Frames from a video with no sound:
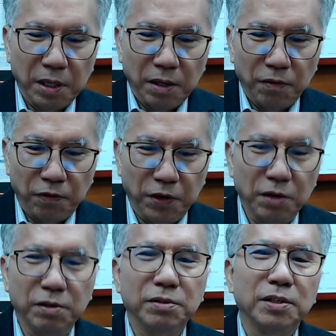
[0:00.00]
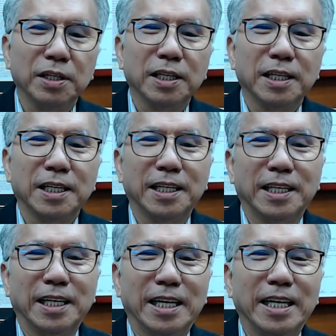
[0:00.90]
feel
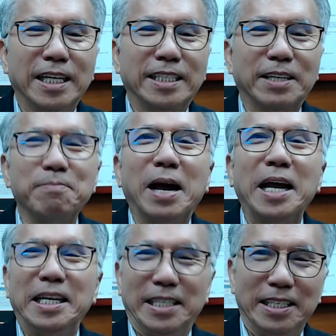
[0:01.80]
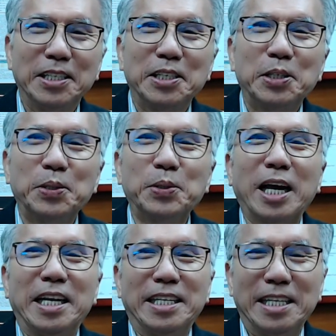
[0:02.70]
is the man who
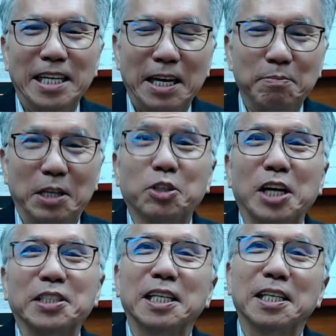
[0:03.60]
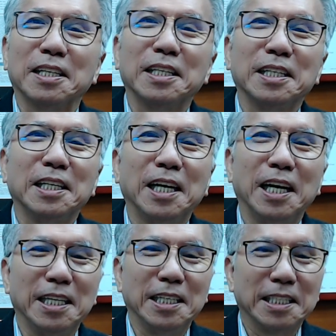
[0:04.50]
can be trusted
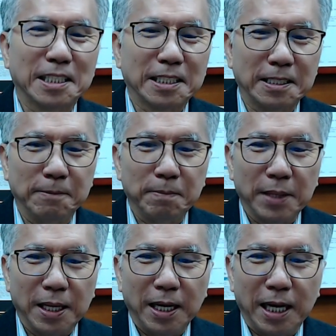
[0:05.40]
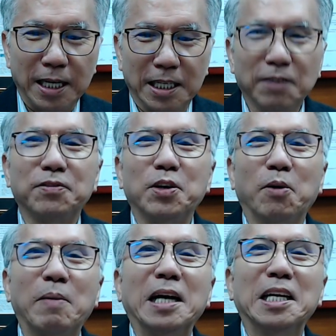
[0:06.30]
and give your
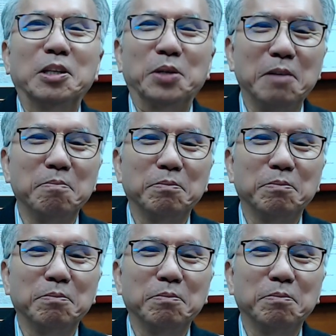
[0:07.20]
money to him.